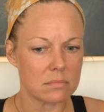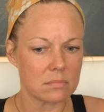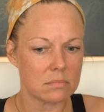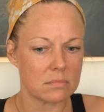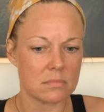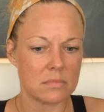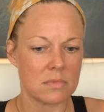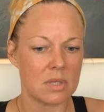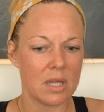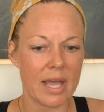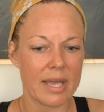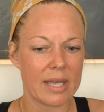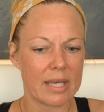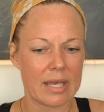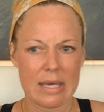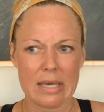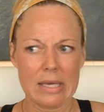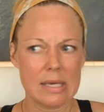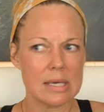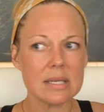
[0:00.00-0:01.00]
like
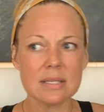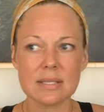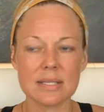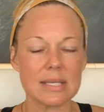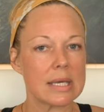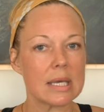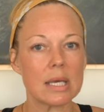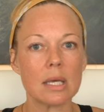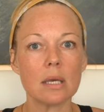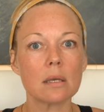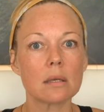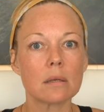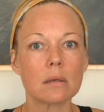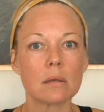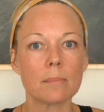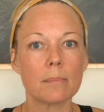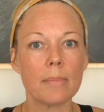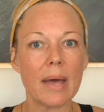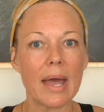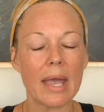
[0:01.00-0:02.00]
easy
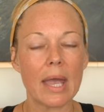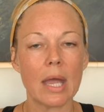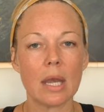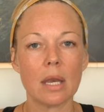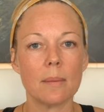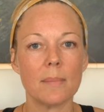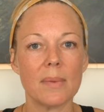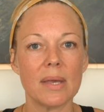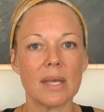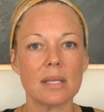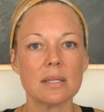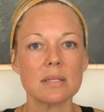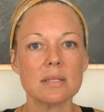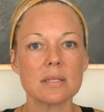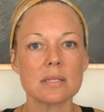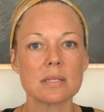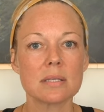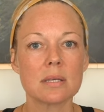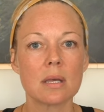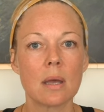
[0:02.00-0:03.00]
by any
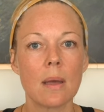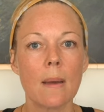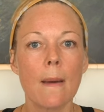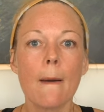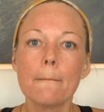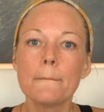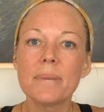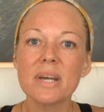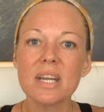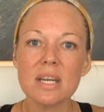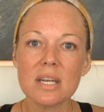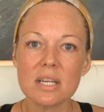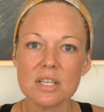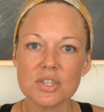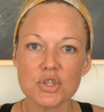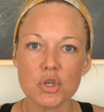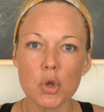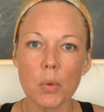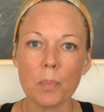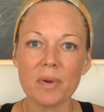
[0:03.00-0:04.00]
means, but it is
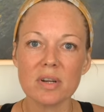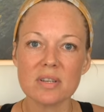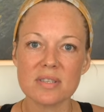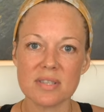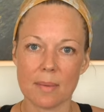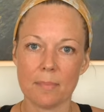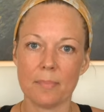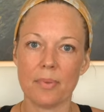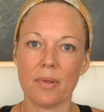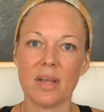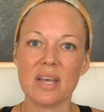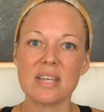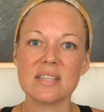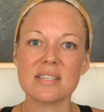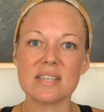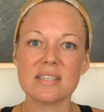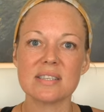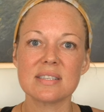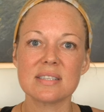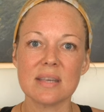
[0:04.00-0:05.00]
super simple. It's
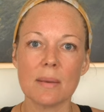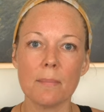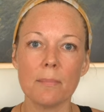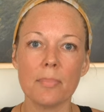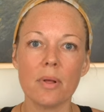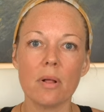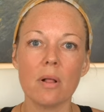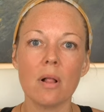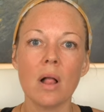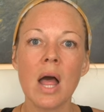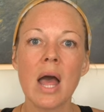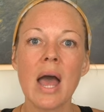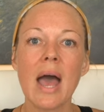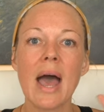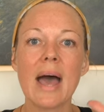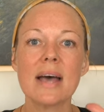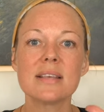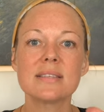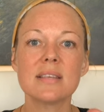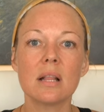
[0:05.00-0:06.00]
as simple
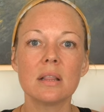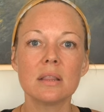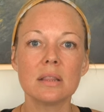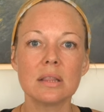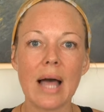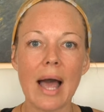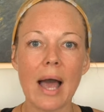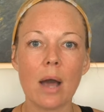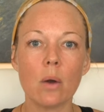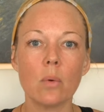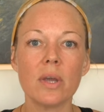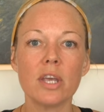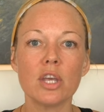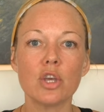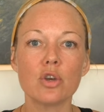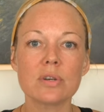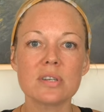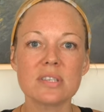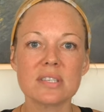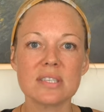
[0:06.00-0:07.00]
as allowing
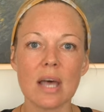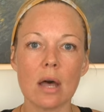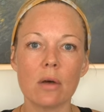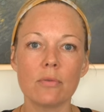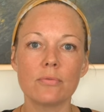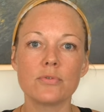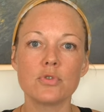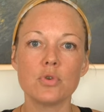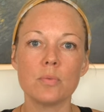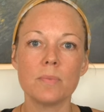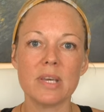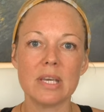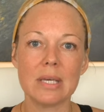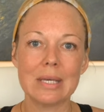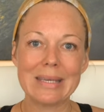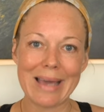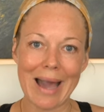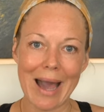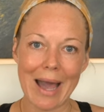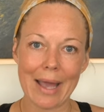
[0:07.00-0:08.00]
yourself to be
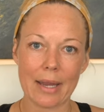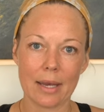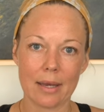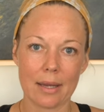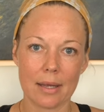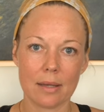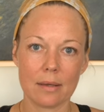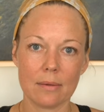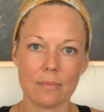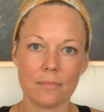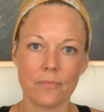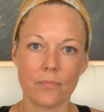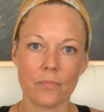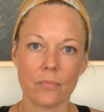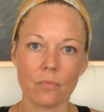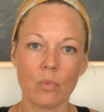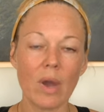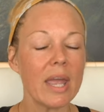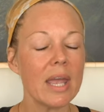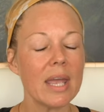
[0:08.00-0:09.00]
guided,
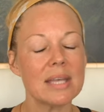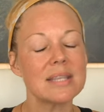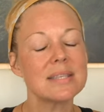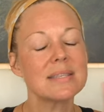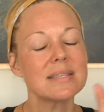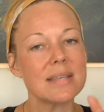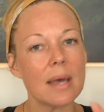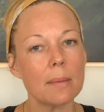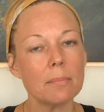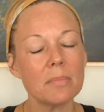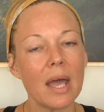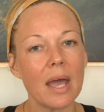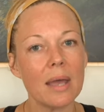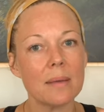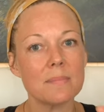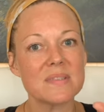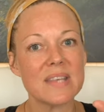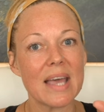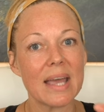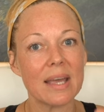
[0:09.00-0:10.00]
right? And
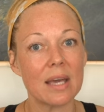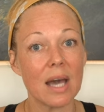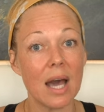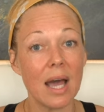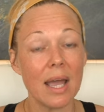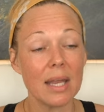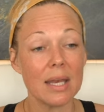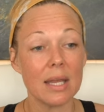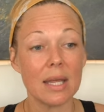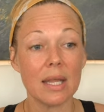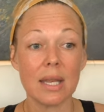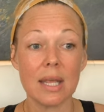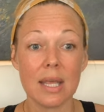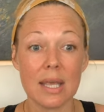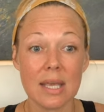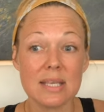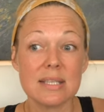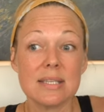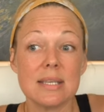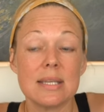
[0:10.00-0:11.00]
sometimes that guided
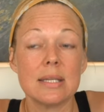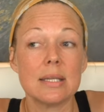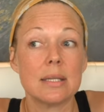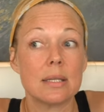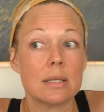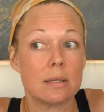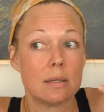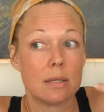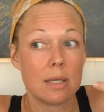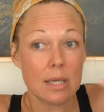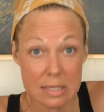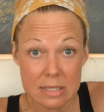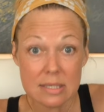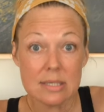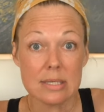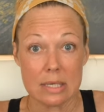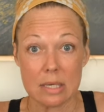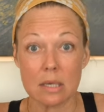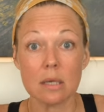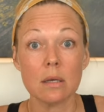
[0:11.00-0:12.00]
isn't easy,